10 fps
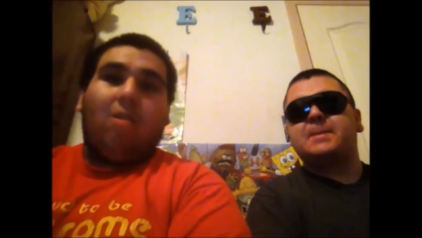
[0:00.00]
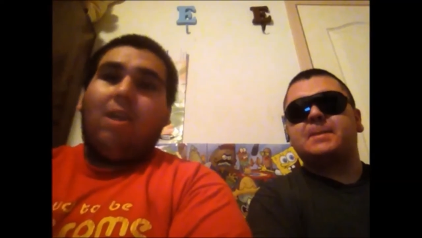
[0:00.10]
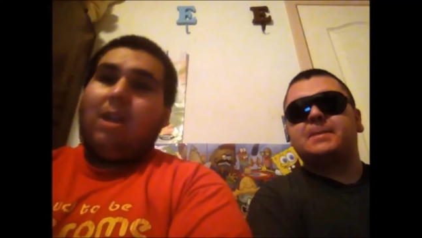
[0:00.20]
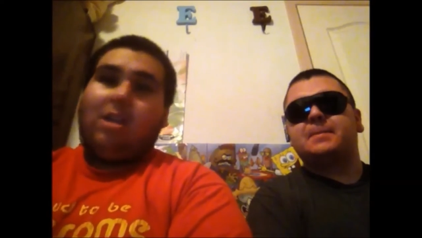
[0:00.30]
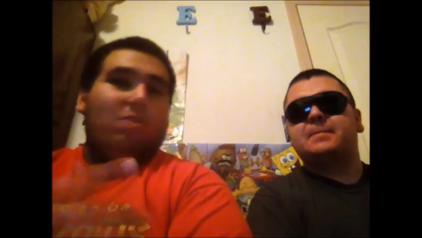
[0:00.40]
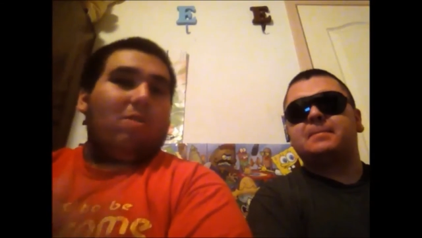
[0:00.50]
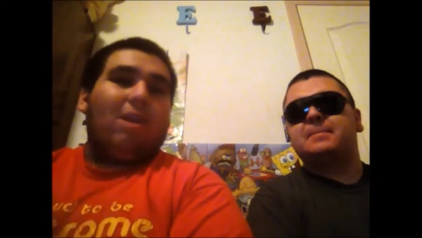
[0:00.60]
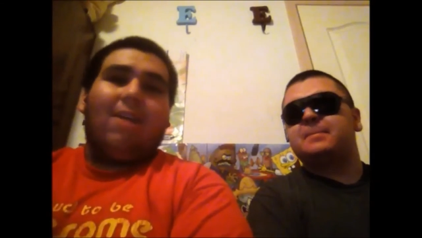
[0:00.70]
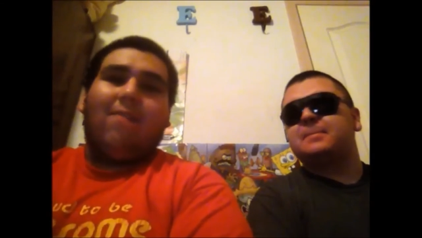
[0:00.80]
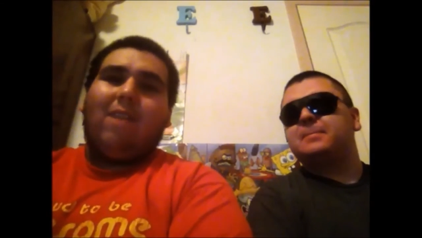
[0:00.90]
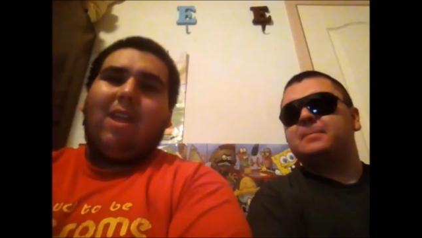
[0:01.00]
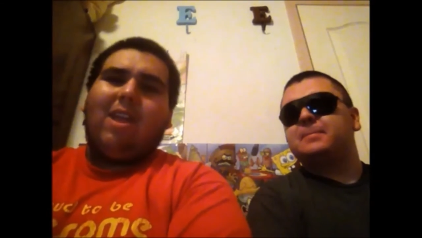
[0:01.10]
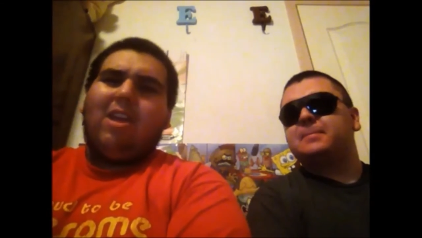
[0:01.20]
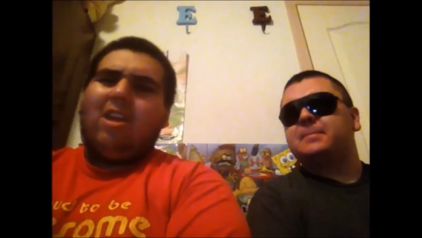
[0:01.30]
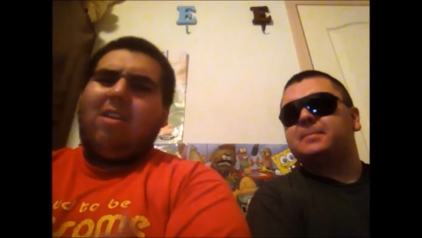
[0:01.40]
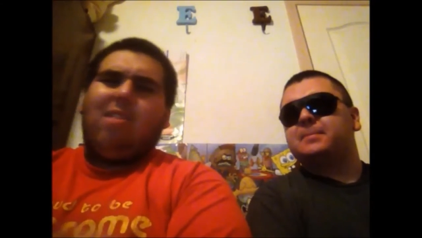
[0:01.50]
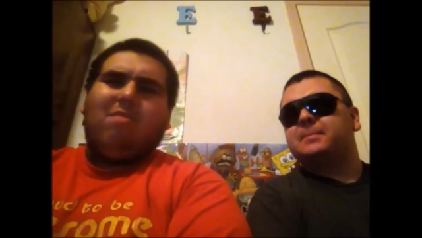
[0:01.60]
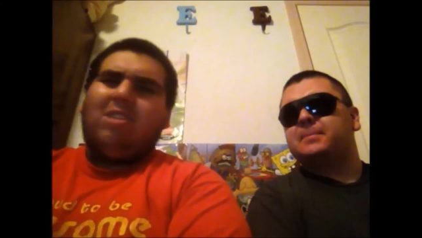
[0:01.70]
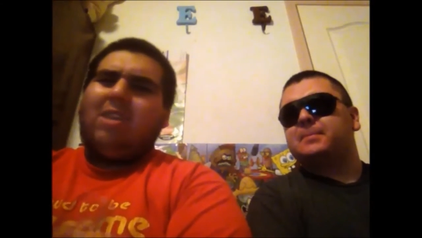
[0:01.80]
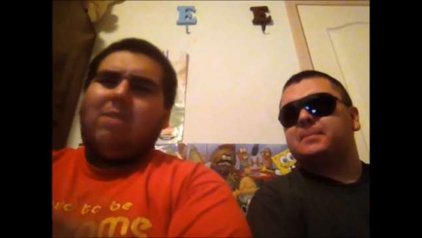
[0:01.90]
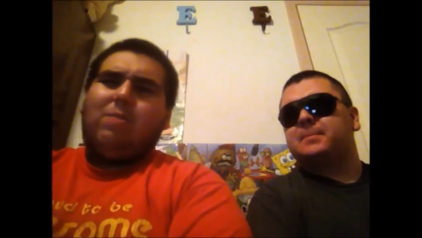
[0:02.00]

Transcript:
Speaker 1: learn how to drive, like, you know, just giving